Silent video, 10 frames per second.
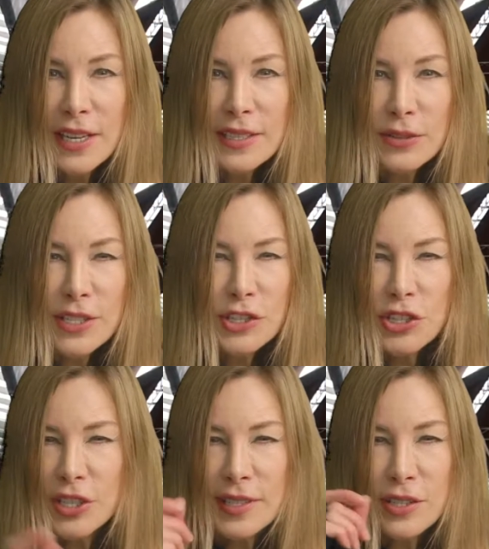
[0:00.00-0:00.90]
So it's
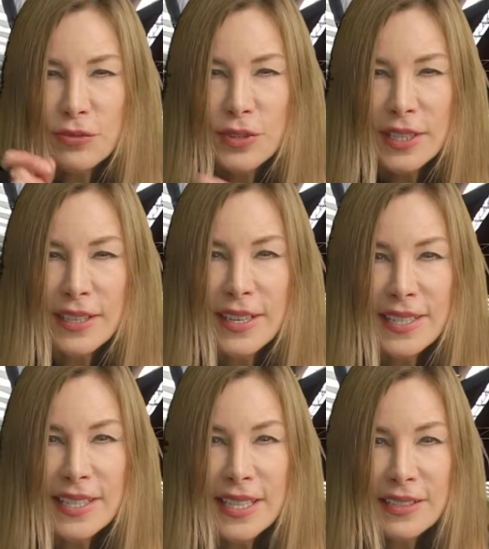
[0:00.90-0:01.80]
just a
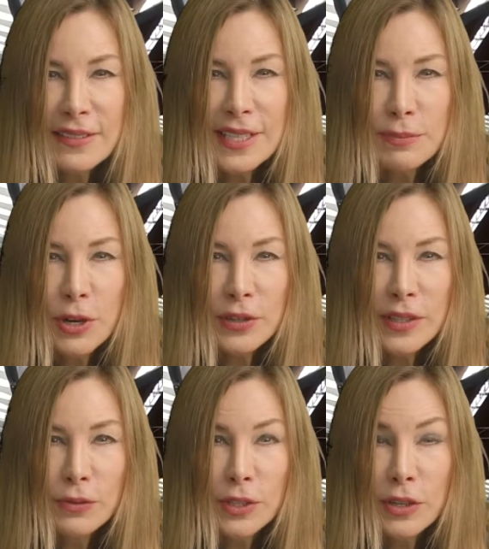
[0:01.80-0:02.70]
nice hint of smoke
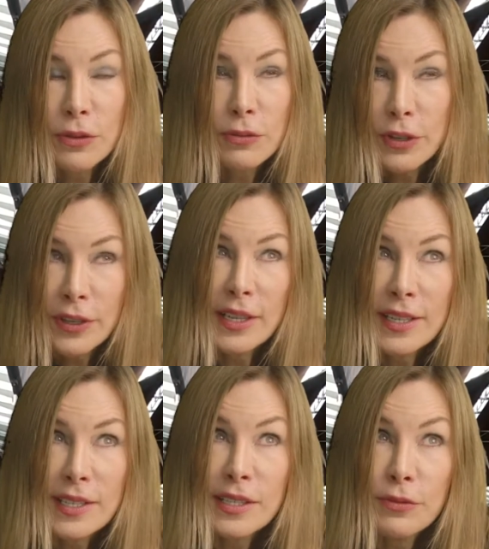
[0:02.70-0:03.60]
that would go very
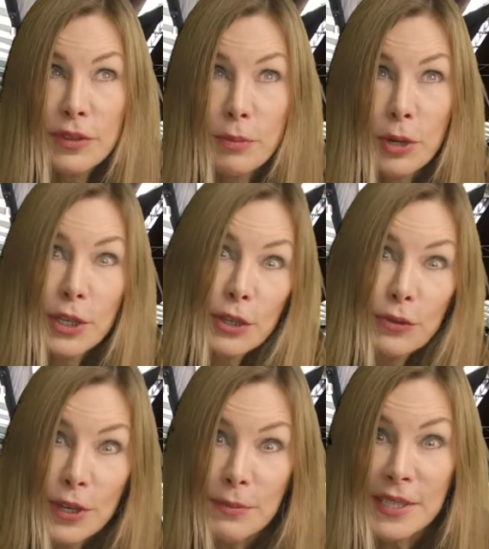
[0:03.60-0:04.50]
nicely with barbecued
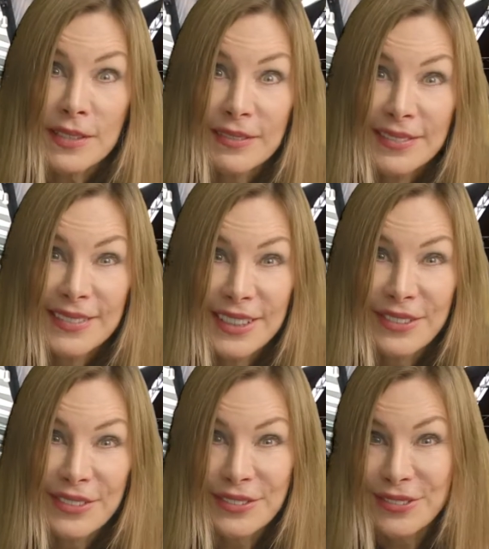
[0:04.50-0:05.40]
ribs,
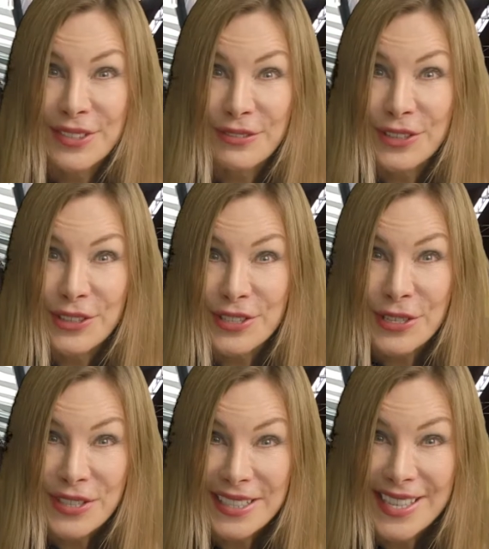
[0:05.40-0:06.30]
if you're so
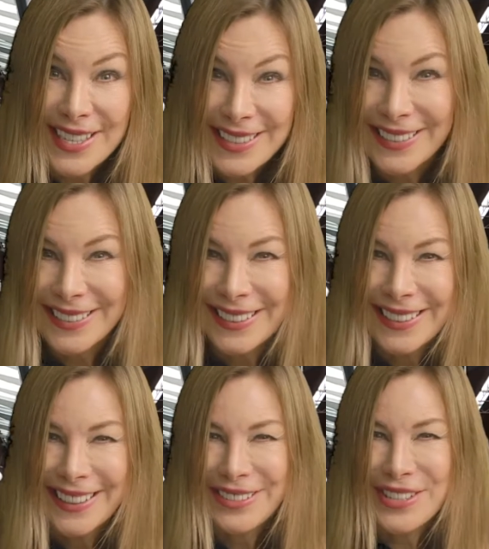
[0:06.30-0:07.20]
inclined
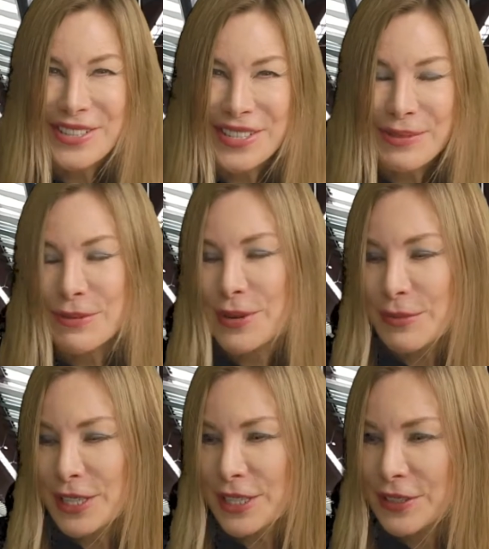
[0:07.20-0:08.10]
for your summer
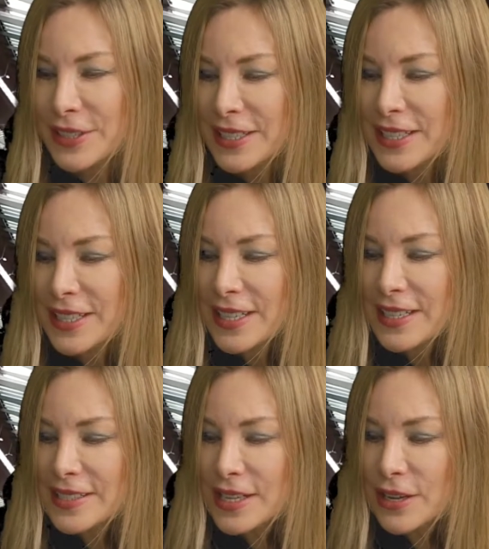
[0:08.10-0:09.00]
barbecue.
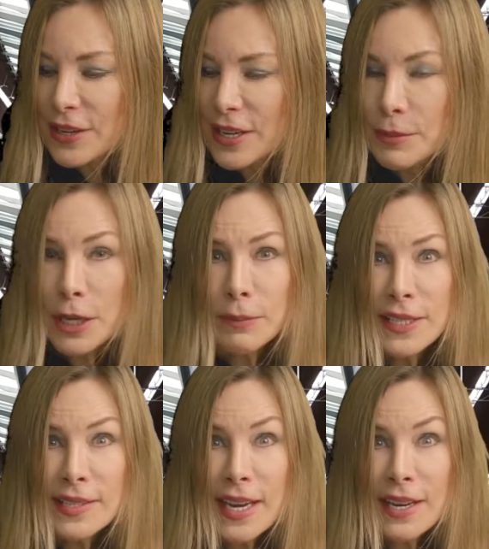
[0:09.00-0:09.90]
So on my
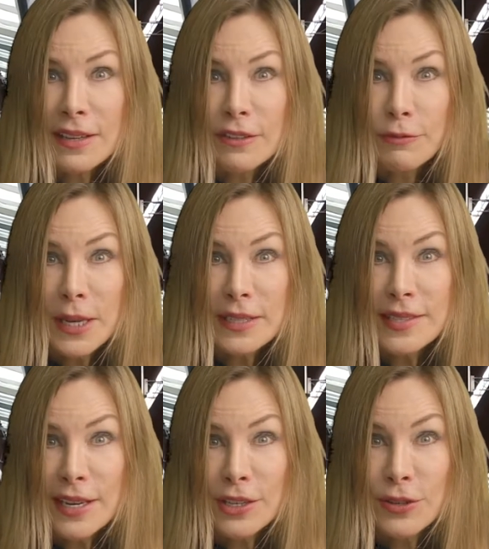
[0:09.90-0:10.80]
scale of make
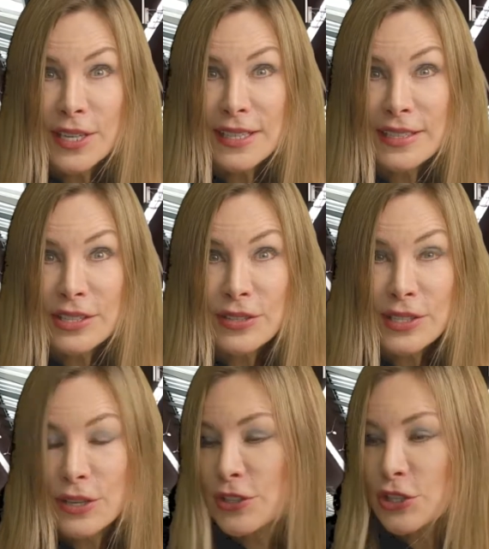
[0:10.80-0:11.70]
sangria to
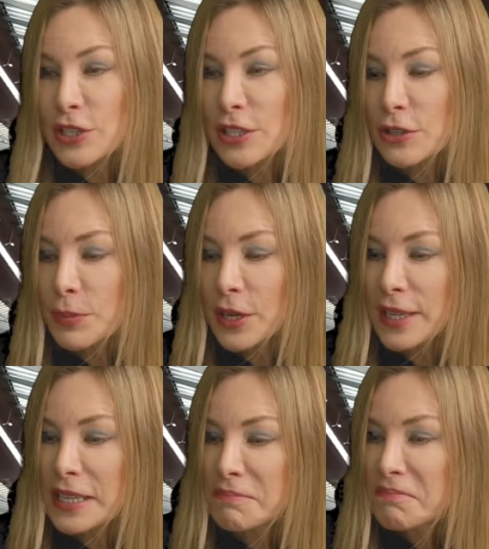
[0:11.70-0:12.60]
serve at your dinner party,